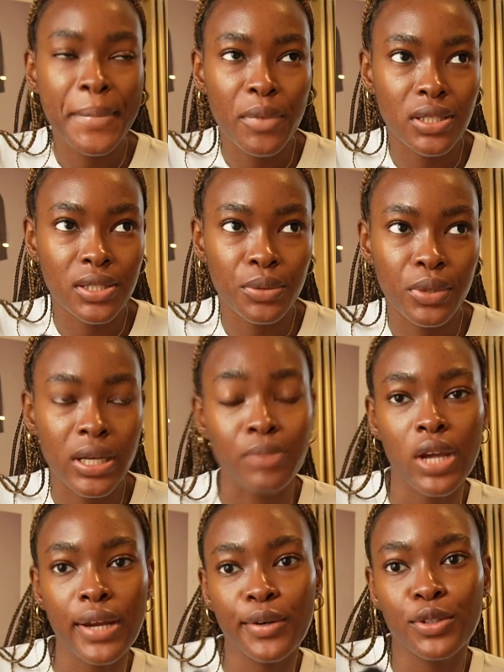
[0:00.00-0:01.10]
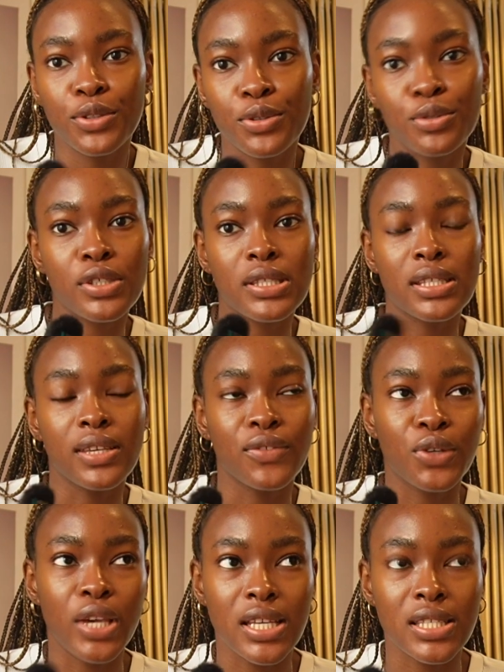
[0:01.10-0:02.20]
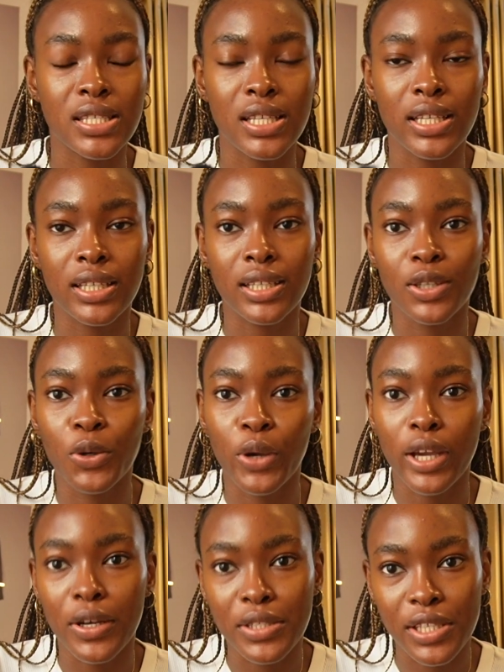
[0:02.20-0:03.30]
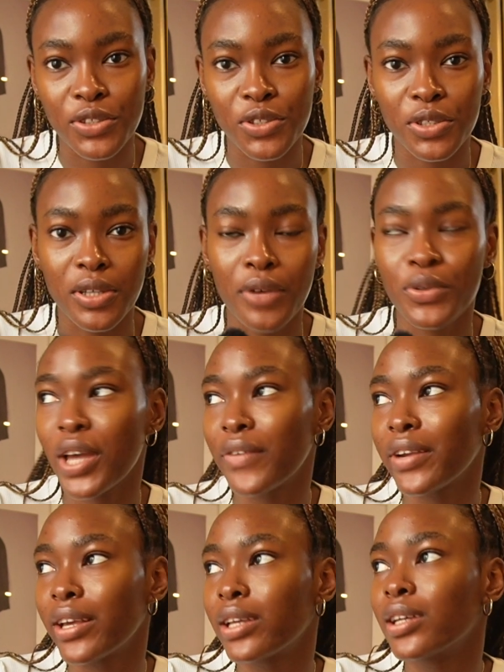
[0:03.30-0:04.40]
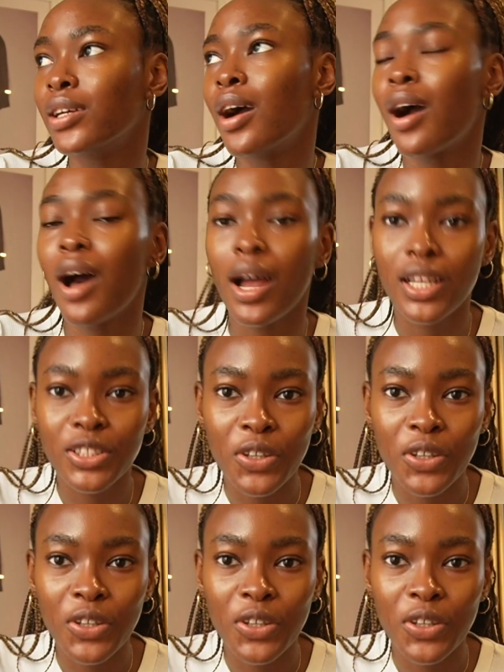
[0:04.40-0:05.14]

what's the word? I'm trying not to just give you guys like going out angel. I want to have like honest